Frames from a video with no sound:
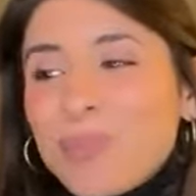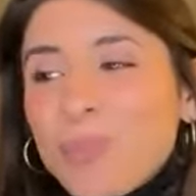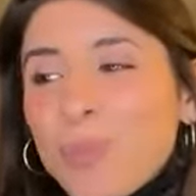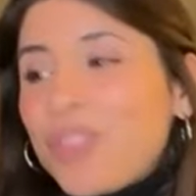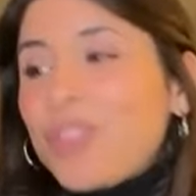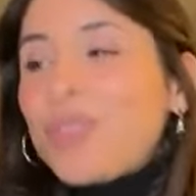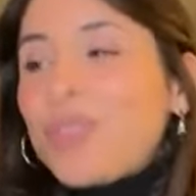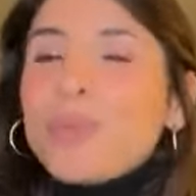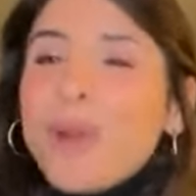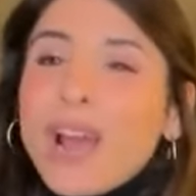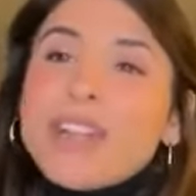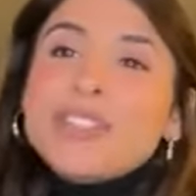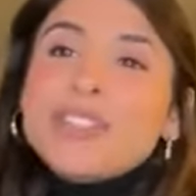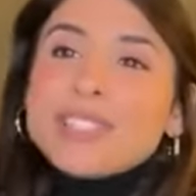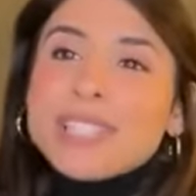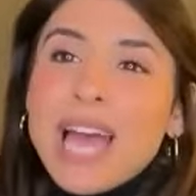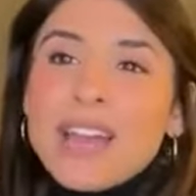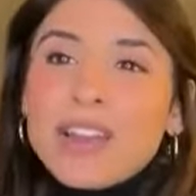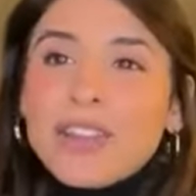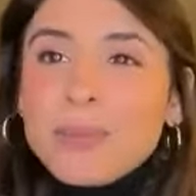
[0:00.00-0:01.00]
what the
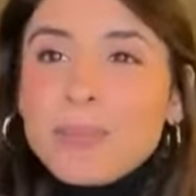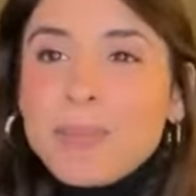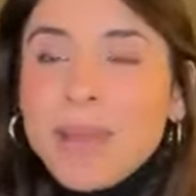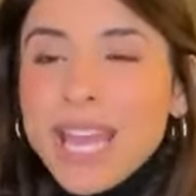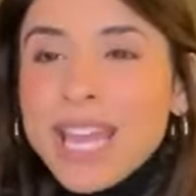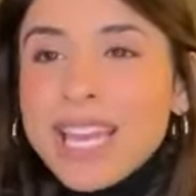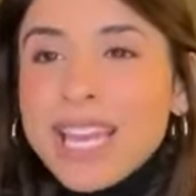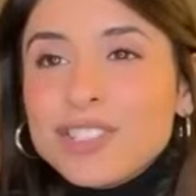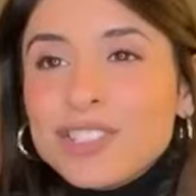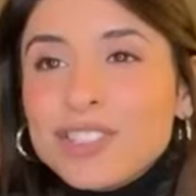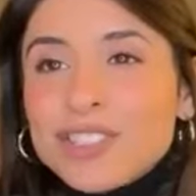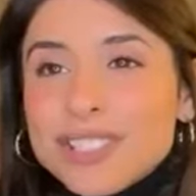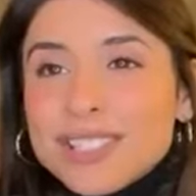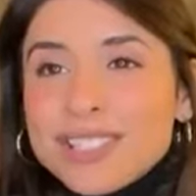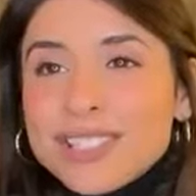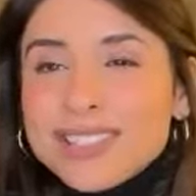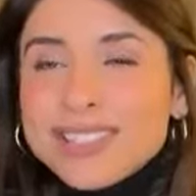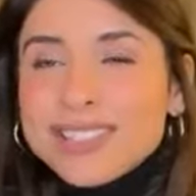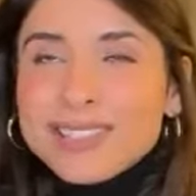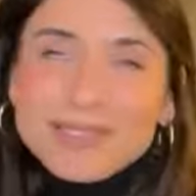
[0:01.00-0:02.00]
writers had on the page
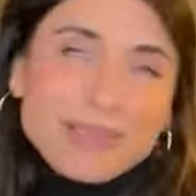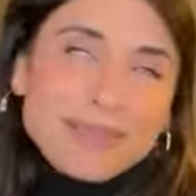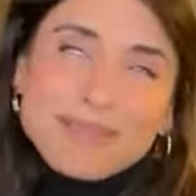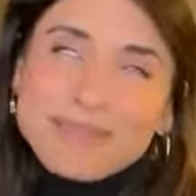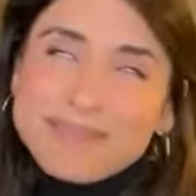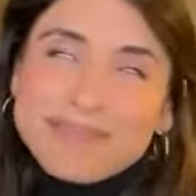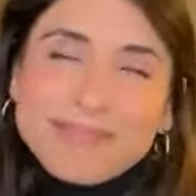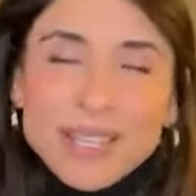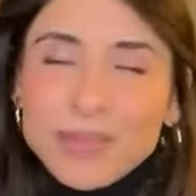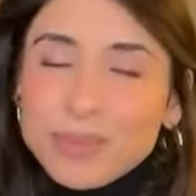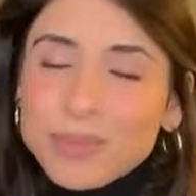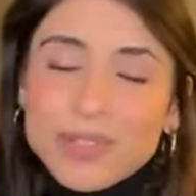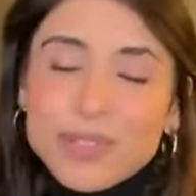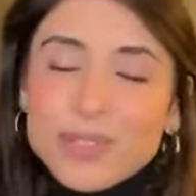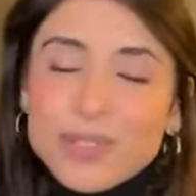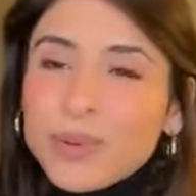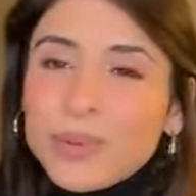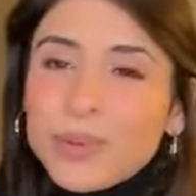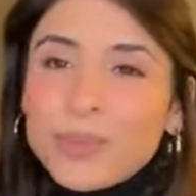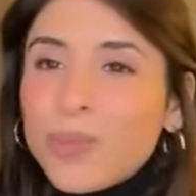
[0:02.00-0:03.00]
because it was
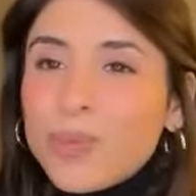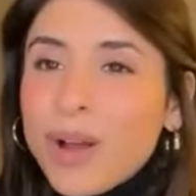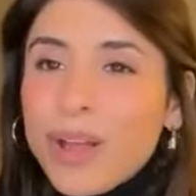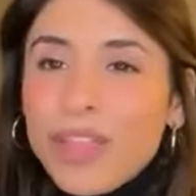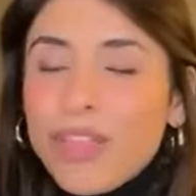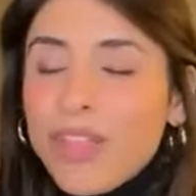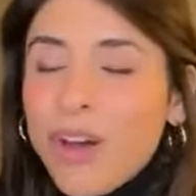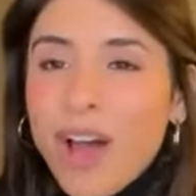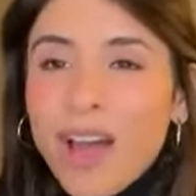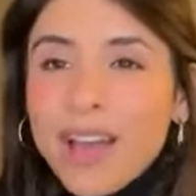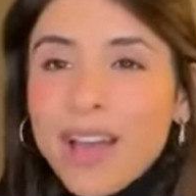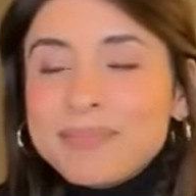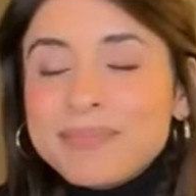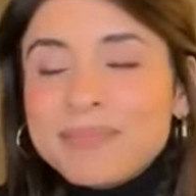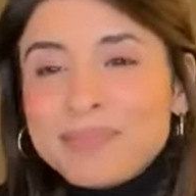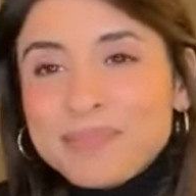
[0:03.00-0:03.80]
so well thought